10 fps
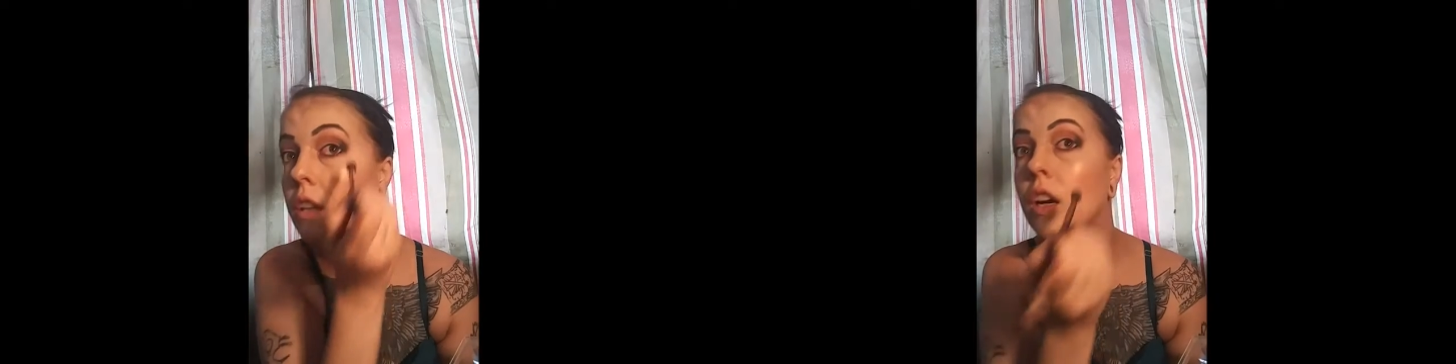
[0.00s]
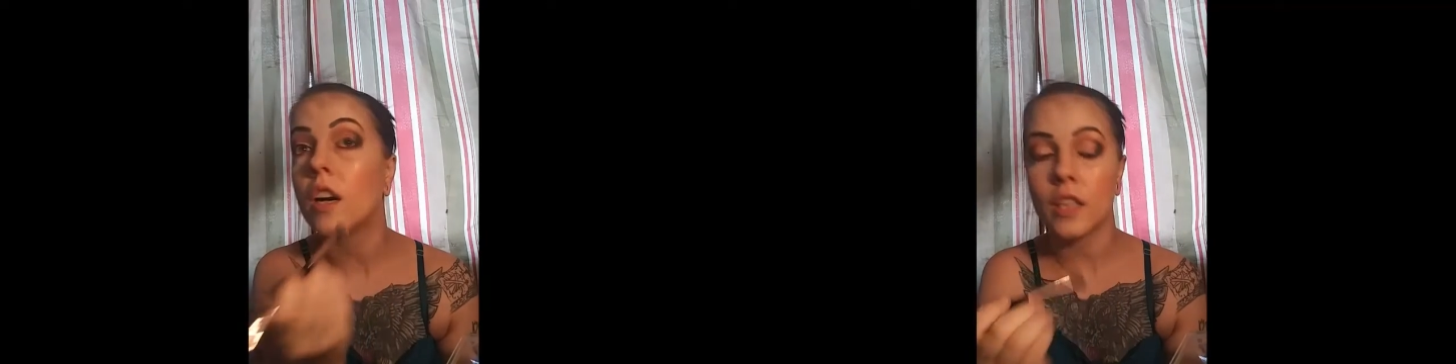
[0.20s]

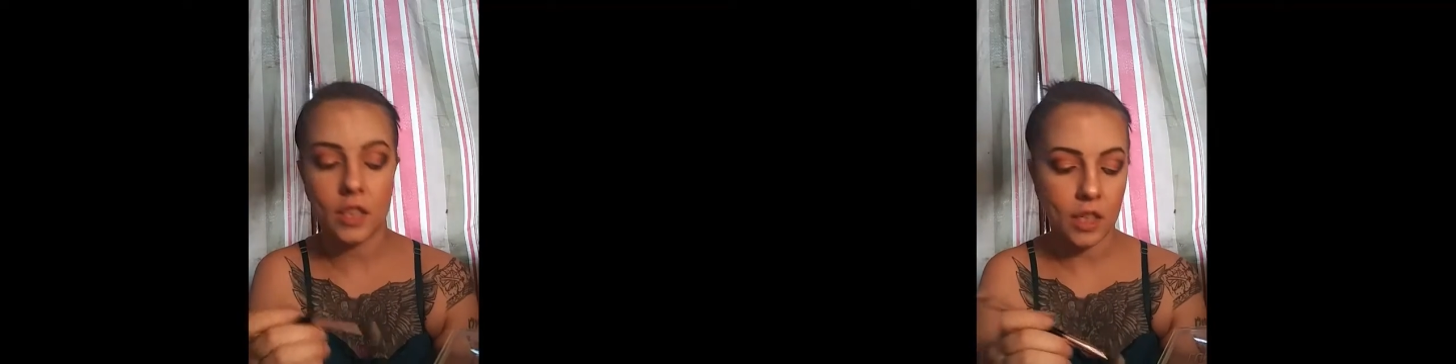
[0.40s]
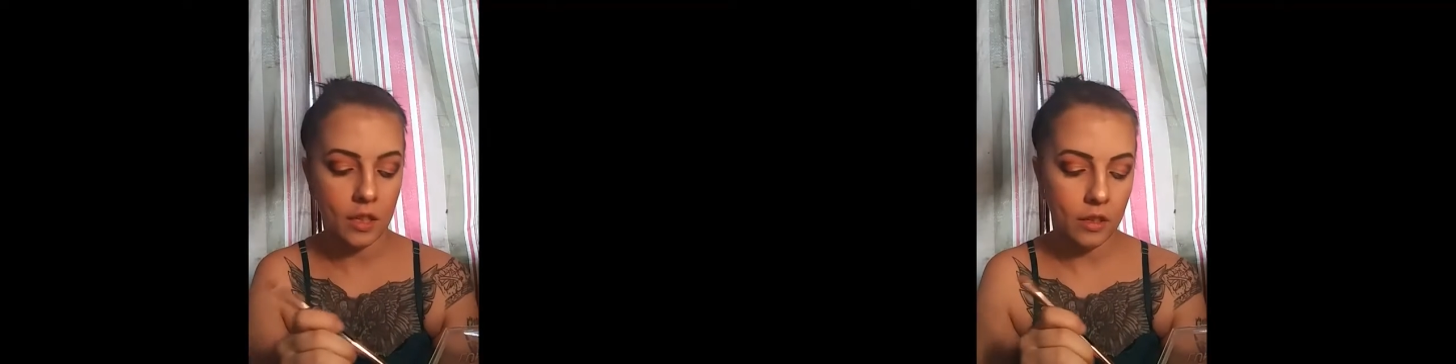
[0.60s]
the
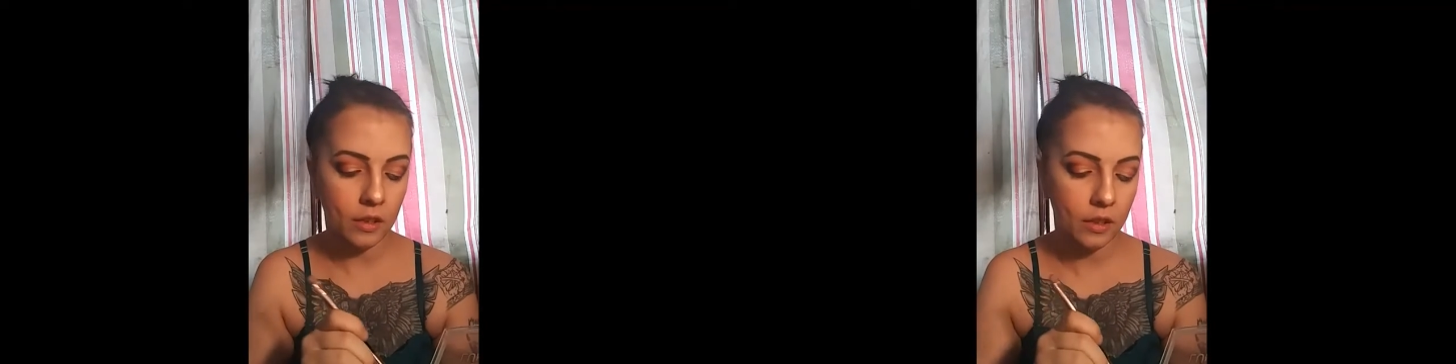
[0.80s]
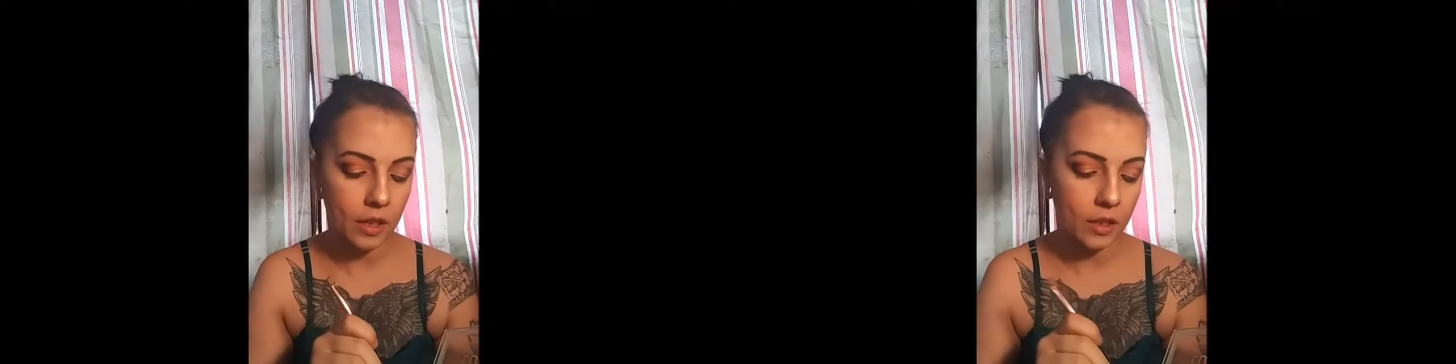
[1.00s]

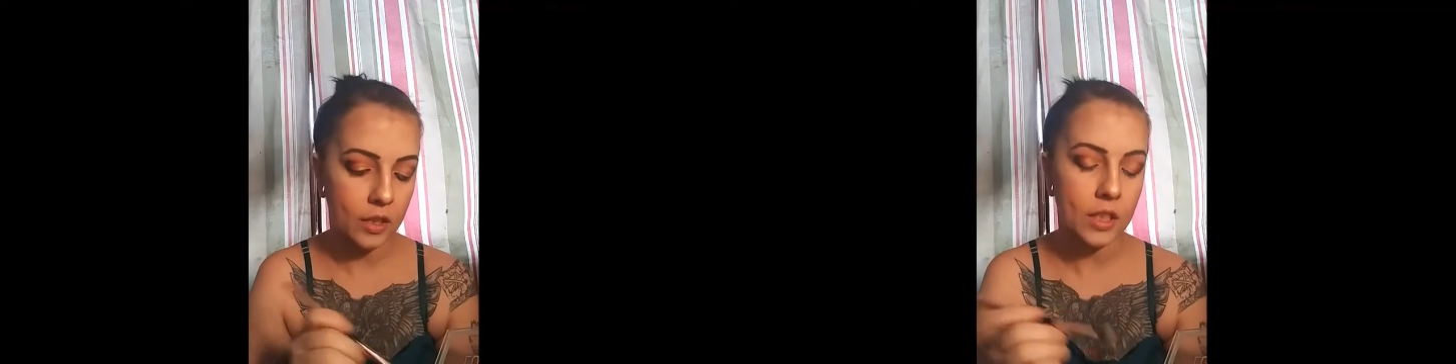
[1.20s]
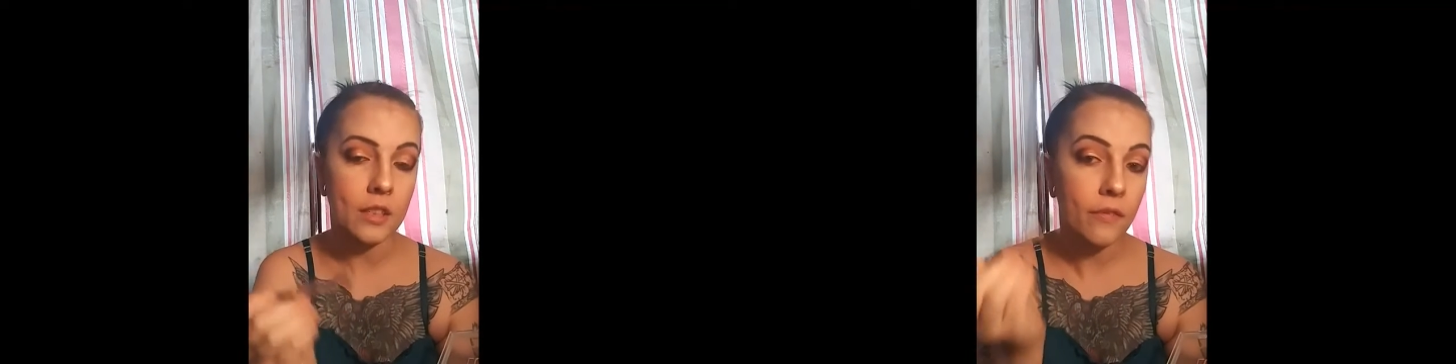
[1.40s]
eyeshadow that
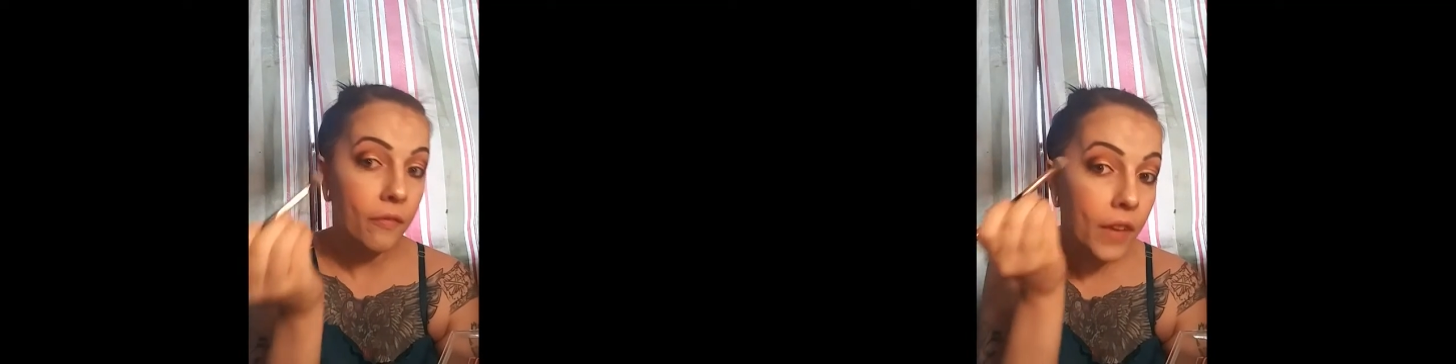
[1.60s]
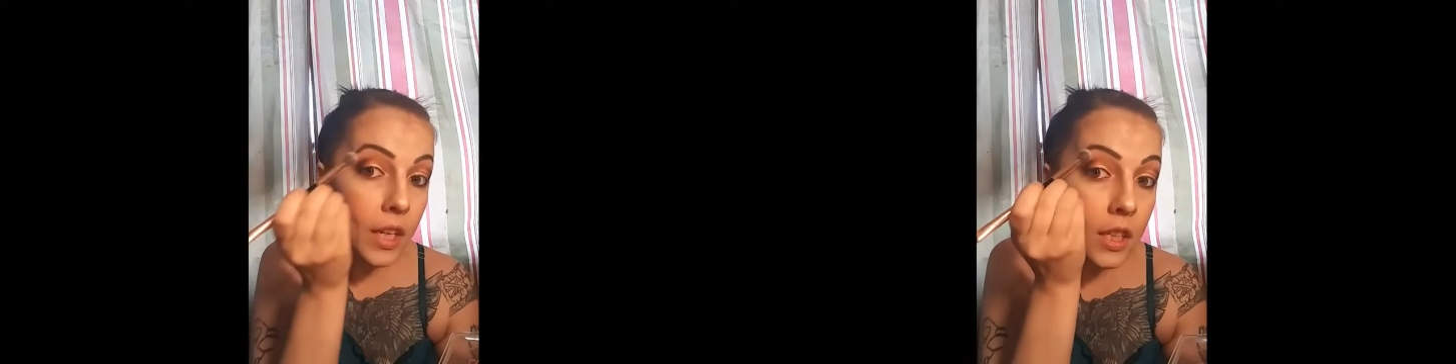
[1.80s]
I just
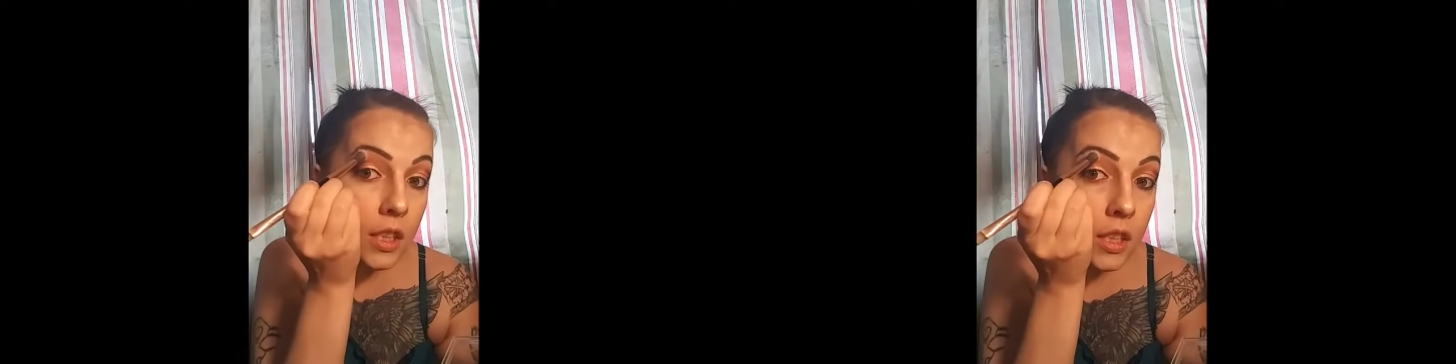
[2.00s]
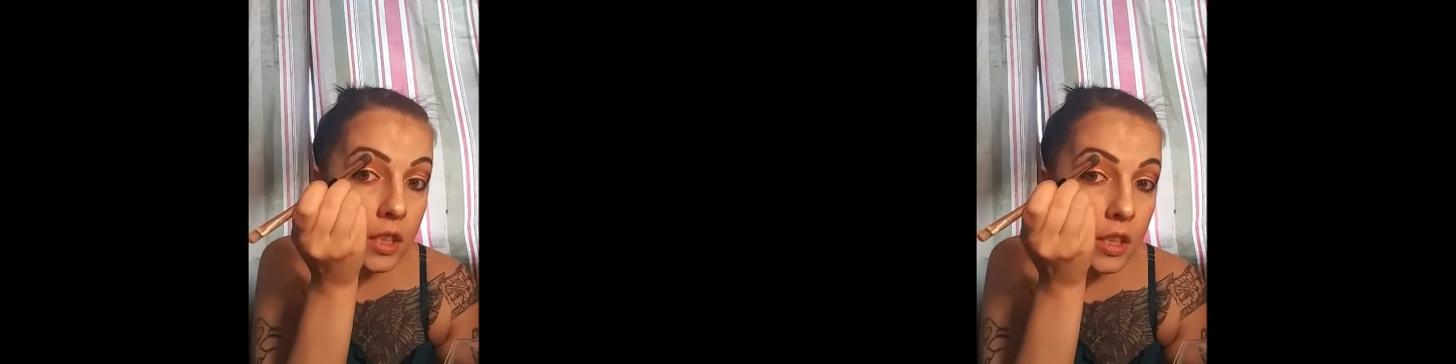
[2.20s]

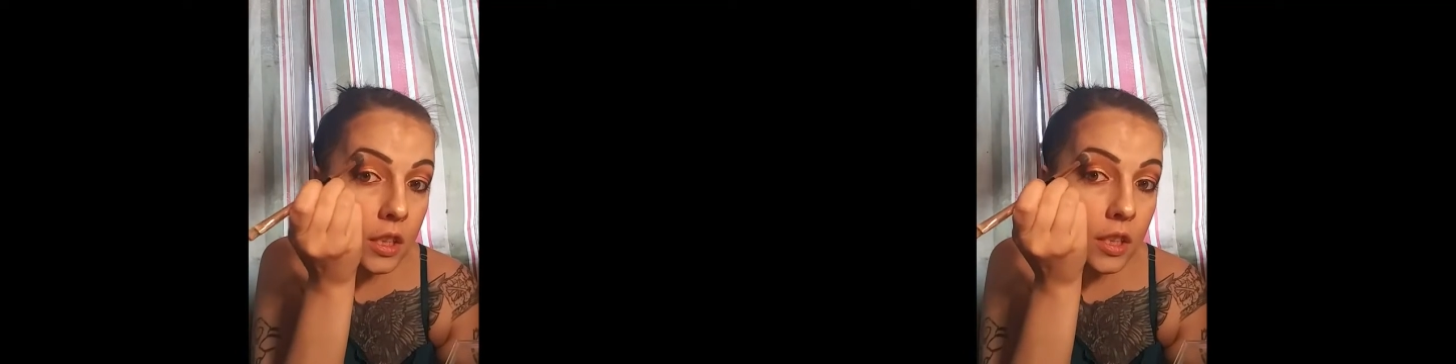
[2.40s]
finished.